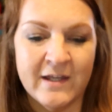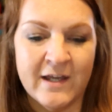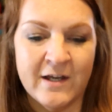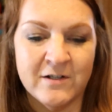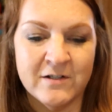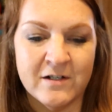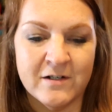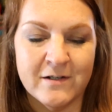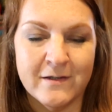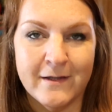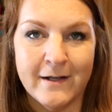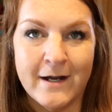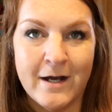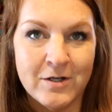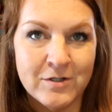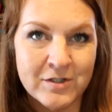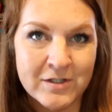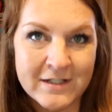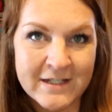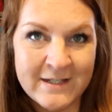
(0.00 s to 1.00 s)
countdown and then
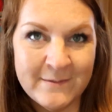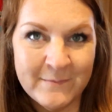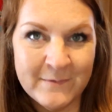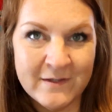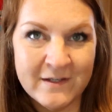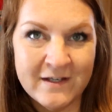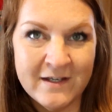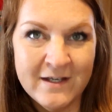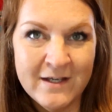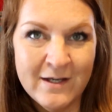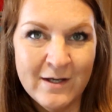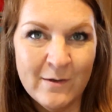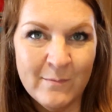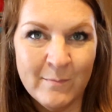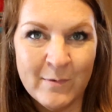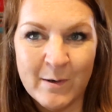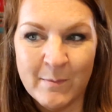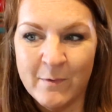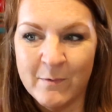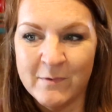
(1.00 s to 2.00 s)
I'll just keep the
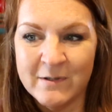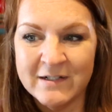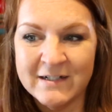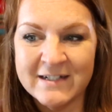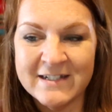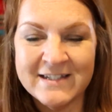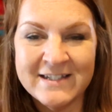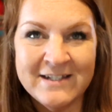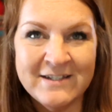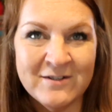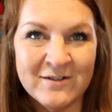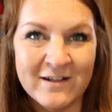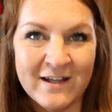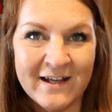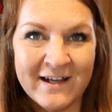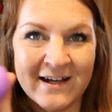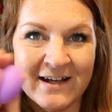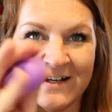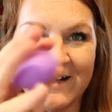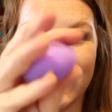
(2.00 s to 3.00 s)
purple one because these are
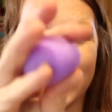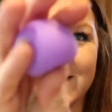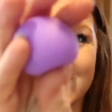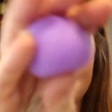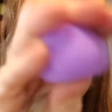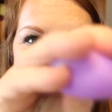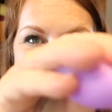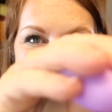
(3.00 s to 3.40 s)
like a nice